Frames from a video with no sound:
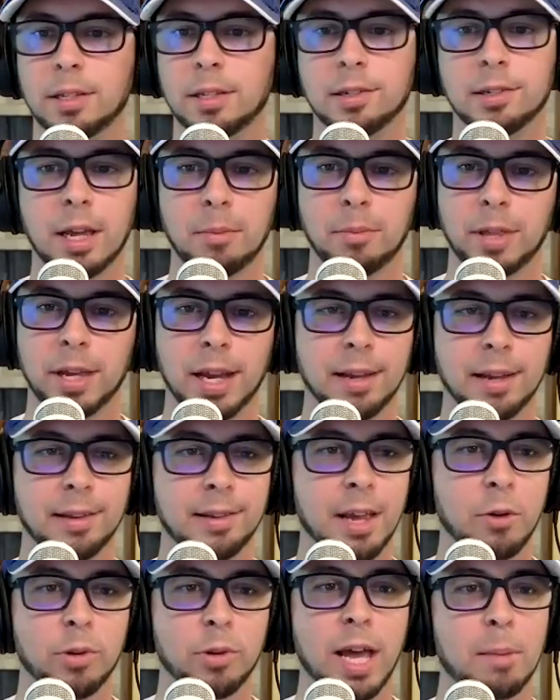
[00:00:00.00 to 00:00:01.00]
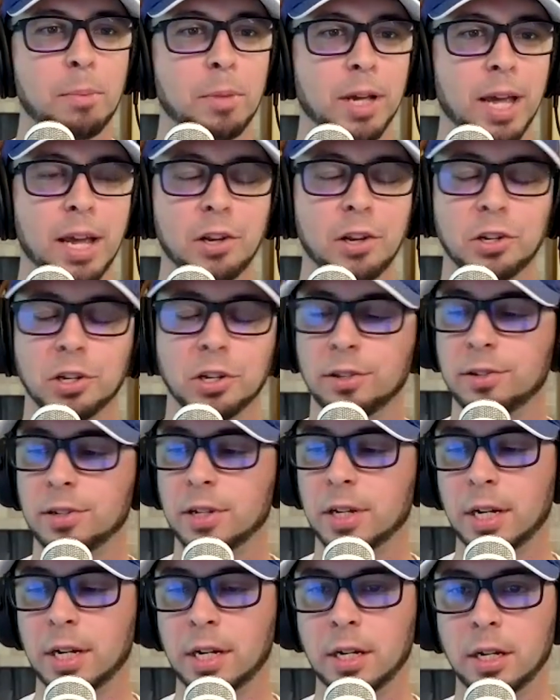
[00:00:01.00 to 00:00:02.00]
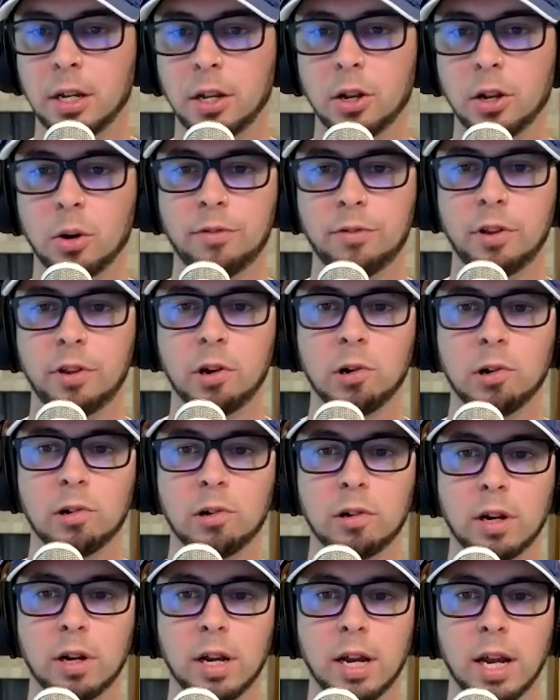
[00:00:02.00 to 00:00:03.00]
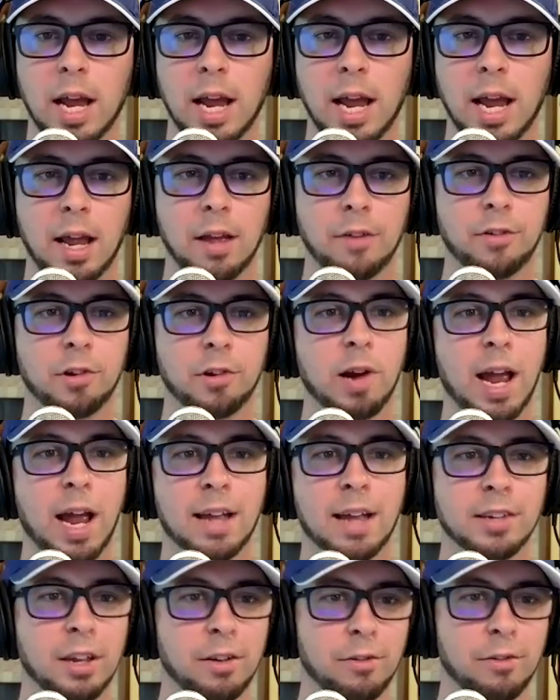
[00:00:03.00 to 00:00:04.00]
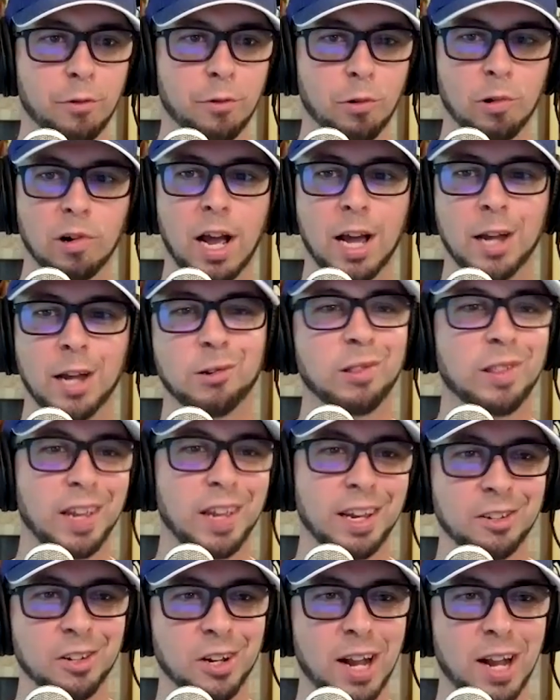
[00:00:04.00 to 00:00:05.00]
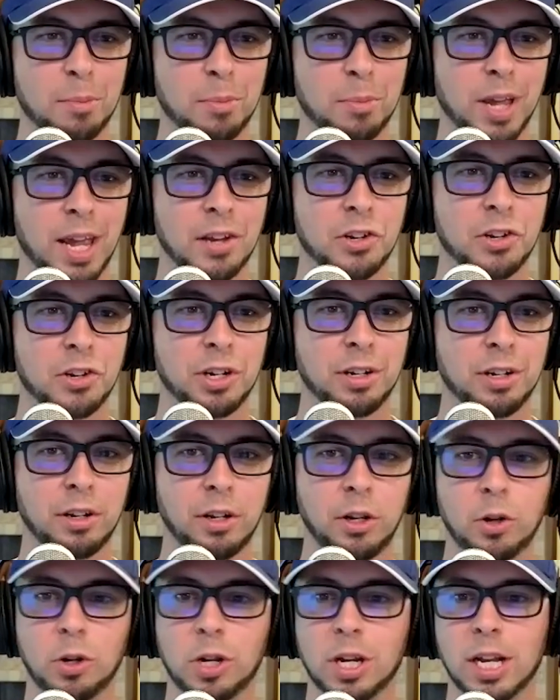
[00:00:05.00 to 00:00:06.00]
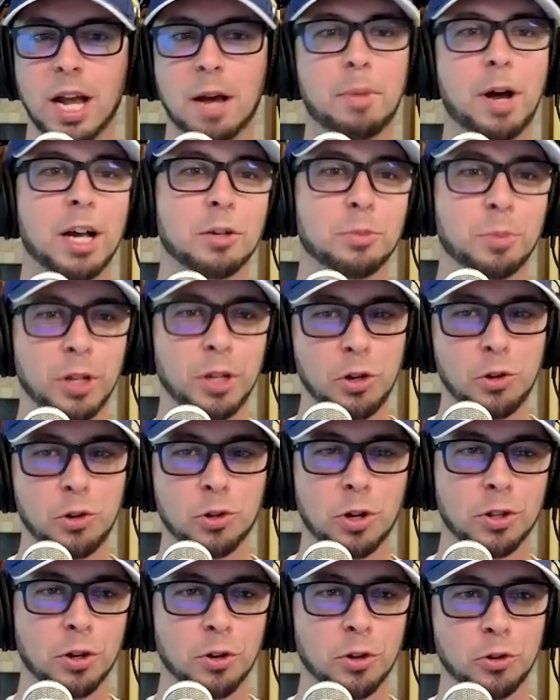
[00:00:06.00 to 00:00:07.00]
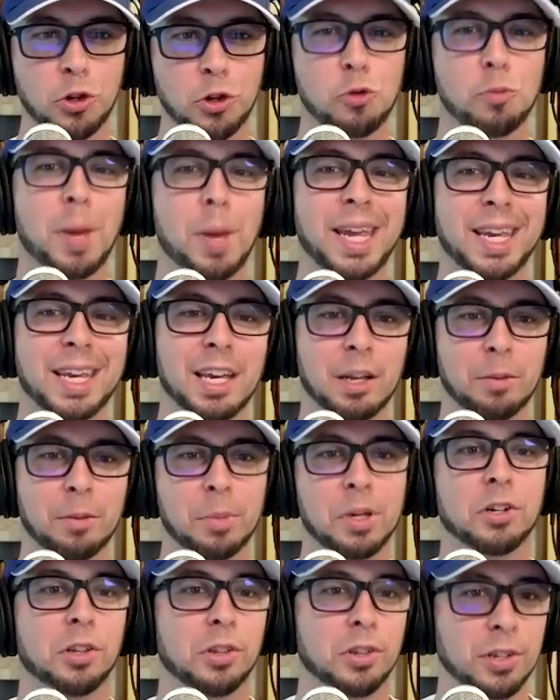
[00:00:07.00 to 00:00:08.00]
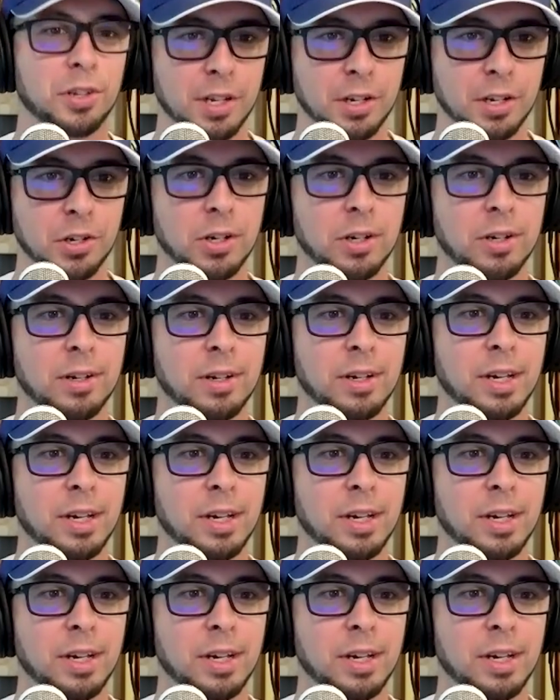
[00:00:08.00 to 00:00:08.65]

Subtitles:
It's the same thing I say with applications. You know, if you're asking for 100 things on application, you cannot possibly use all those to make an admissions decision,